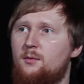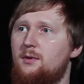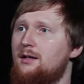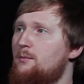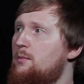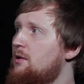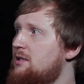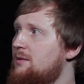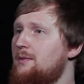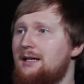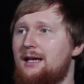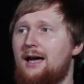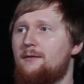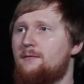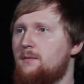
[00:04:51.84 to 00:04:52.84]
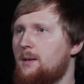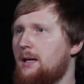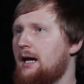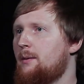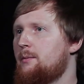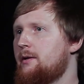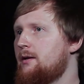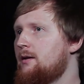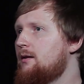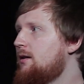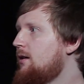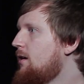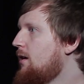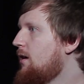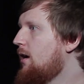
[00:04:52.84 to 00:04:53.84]
that we can possibly get from the cabinet
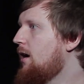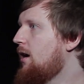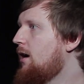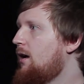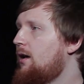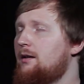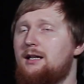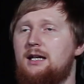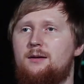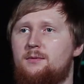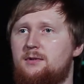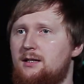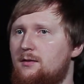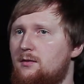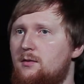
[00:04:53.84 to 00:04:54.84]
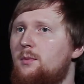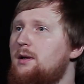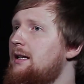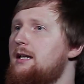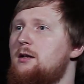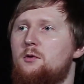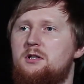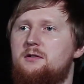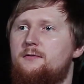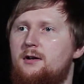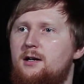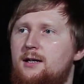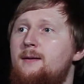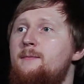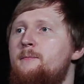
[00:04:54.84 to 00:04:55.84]
and keeps it completely
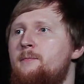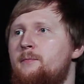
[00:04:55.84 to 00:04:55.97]
noise-free.